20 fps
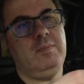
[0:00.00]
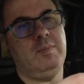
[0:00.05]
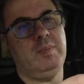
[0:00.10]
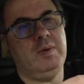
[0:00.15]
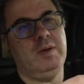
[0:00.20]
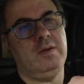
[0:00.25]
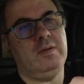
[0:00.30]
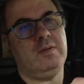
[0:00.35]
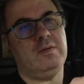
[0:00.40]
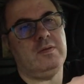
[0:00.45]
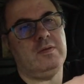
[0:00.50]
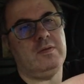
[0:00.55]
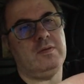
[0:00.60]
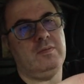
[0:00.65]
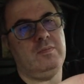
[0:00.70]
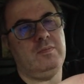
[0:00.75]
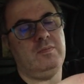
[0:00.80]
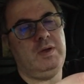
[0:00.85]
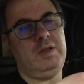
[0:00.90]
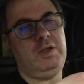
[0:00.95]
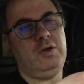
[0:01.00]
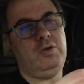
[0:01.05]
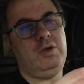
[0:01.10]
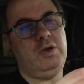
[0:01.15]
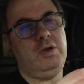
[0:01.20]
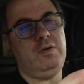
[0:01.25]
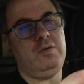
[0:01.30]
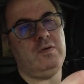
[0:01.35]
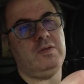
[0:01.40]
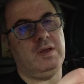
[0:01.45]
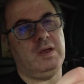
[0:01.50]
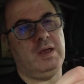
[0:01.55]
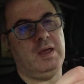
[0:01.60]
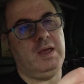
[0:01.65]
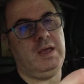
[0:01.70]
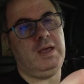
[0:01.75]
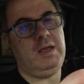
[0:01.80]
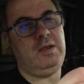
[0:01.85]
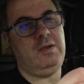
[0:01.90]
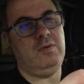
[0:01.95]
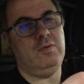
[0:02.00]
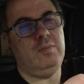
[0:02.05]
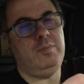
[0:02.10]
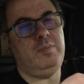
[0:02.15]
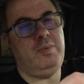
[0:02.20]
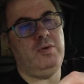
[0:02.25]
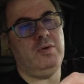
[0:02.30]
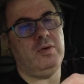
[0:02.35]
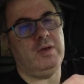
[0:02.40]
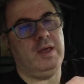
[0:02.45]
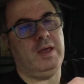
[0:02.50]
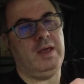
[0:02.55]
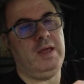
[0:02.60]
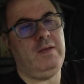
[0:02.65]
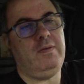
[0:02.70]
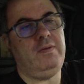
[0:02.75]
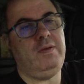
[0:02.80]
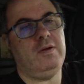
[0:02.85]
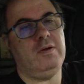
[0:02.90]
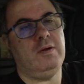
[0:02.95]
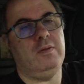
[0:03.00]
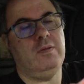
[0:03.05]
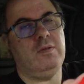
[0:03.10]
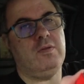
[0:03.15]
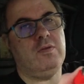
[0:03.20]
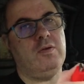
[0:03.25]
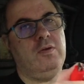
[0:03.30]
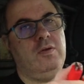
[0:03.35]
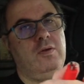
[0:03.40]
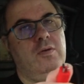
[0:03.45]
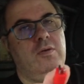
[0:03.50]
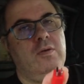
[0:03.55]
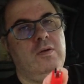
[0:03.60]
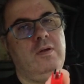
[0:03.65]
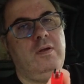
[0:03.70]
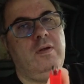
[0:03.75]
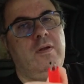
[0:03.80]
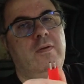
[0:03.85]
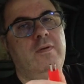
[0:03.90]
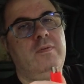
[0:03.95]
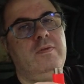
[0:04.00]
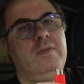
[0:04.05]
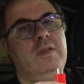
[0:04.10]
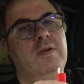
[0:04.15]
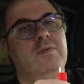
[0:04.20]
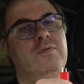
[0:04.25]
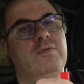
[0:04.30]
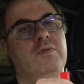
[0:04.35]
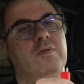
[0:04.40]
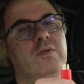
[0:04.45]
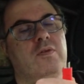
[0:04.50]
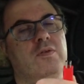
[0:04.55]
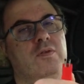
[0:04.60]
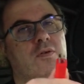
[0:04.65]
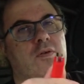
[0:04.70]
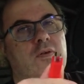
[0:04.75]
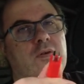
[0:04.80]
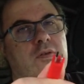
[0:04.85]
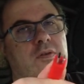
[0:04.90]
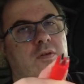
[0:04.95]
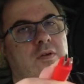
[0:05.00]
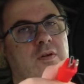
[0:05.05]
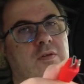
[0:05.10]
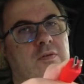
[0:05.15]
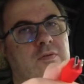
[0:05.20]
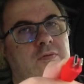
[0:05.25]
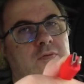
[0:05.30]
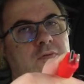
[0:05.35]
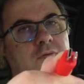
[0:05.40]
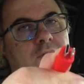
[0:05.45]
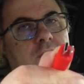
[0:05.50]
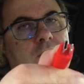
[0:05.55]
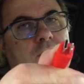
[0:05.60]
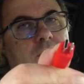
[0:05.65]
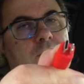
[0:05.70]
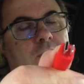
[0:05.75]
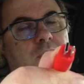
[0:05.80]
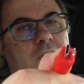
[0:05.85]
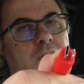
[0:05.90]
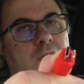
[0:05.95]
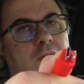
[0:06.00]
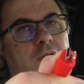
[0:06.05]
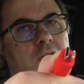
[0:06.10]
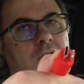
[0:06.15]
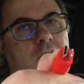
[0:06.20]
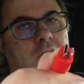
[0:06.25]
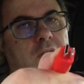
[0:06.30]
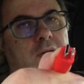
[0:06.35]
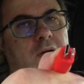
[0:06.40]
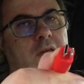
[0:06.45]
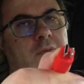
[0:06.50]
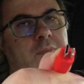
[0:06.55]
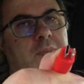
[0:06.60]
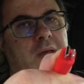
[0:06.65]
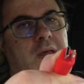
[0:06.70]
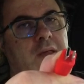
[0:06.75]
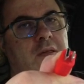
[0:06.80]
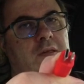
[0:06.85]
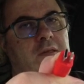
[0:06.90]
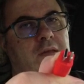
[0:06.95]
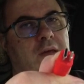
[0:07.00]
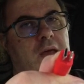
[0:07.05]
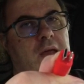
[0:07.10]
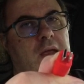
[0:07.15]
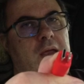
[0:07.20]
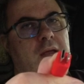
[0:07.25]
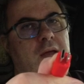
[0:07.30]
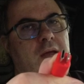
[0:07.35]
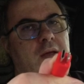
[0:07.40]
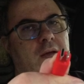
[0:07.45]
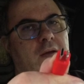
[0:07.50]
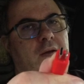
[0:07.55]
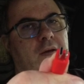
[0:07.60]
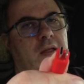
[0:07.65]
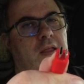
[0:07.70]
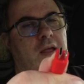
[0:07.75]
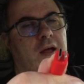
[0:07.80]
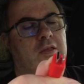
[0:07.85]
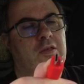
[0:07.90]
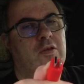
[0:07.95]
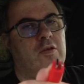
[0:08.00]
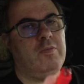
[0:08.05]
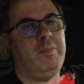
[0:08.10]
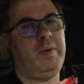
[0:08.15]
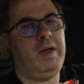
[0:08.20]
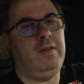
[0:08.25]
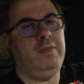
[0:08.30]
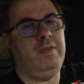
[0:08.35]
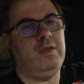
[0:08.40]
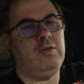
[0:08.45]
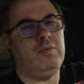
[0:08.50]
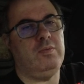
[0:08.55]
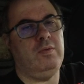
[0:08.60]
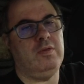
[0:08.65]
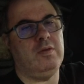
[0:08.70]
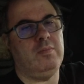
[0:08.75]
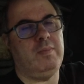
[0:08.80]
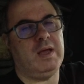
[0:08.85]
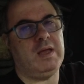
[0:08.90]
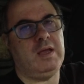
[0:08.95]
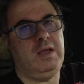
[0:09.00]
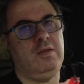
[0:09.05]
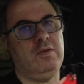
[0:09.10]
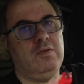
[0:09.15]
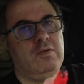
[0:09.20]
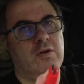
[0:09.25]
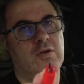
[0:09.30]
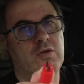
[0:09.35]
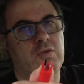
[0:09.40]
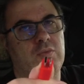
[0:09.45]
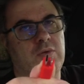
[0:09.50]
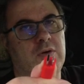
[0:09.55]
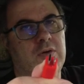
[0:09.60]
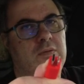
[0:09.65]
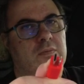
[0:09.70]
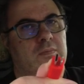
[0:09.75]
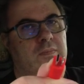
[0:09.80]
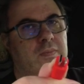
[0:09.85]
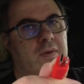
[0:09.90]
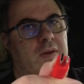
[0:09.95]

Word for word: but when you're using it, you unplug it, you've got the two different sorts of plugs. You've got USB-C, and I suspect this one's a Macintosh one.